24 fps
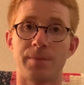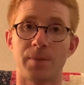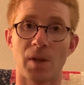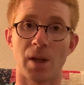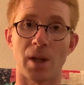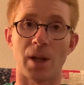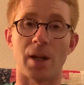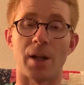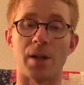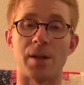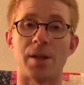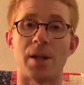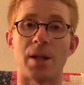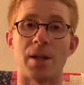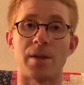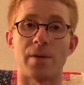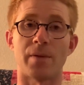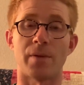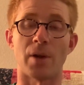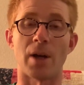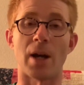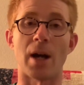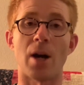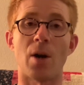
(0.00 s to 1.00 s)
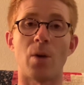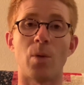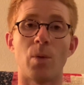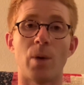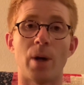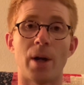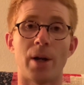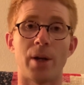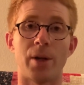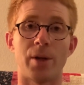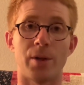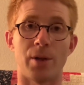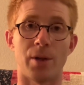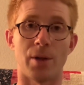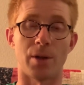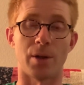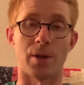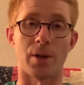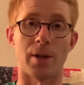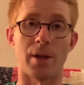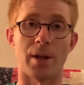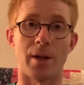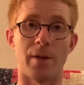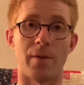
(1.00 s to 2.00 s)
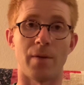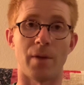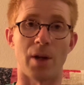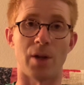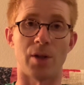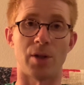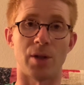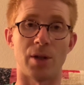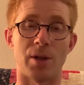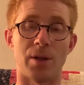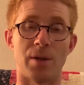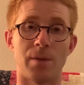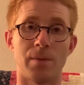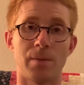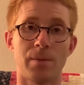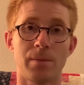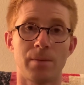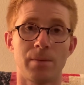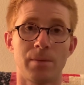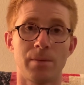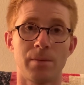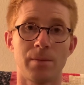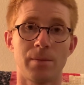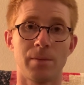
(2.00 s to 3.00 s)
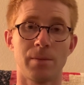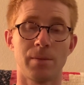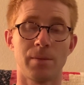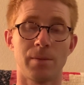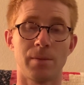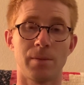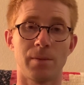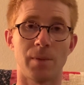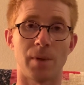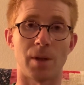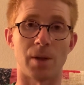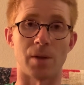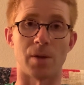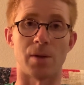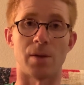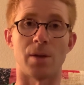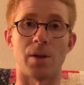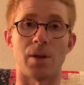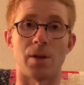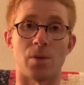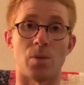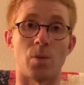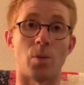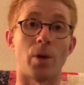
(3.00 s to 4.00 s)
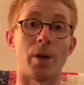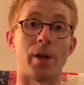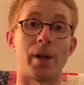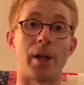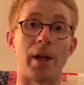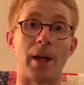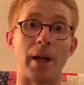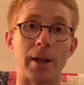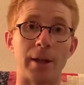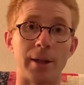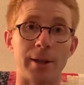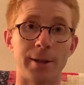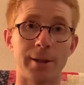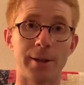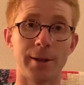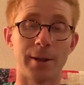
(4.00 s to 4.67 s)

getting a sense for how well your innovation is working.